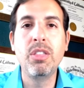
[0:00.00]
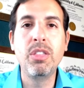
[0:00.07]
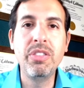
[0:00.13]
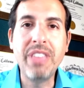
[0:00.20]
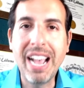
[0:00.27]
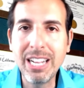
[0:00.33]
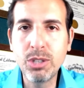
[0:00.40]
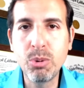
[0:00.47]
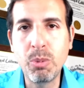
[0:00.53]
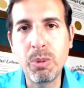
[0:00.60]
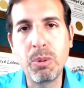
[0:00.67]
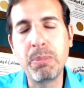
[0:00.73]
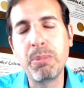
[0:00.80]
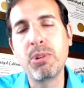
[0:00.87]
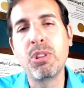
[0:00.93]
That's when we
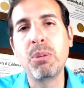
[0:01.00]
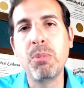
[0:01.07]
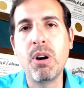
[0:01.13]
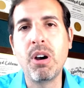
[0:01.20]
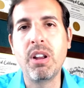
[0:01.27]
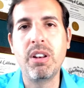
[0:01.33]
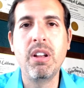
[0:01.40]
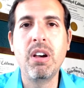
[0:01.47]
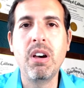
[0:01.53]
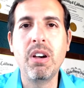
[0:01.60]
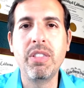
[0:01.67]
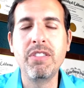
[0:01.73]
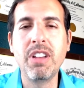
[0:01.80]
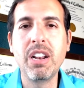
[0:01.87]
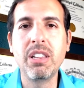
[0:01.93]
would put them on,
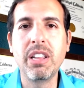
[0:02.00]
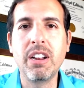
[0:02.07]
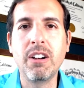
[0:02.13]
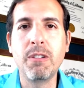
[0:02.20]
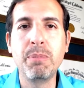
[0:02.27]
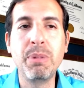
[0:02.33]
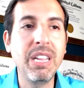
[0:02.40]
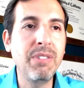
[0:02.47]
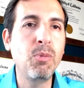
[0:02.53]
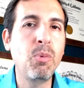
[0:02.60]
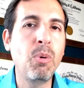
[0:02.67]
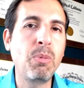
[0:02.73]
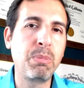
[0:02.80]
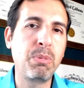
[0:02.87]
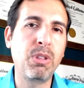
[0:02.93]
on the ventilator. But even
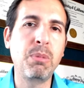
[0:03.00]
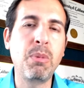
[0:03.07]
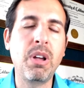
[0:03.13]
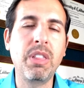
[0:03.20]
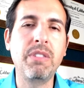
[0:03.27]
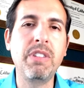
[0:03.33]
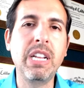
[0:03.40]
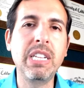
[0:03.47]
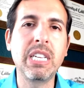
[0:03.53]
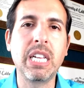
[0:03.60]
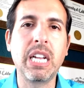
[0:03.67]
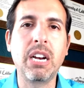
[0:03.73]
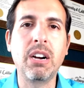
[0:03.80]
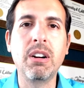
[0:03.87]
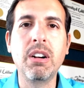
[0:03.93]
when we put them on the
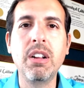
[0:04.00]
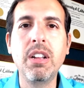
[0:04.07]
ventilator,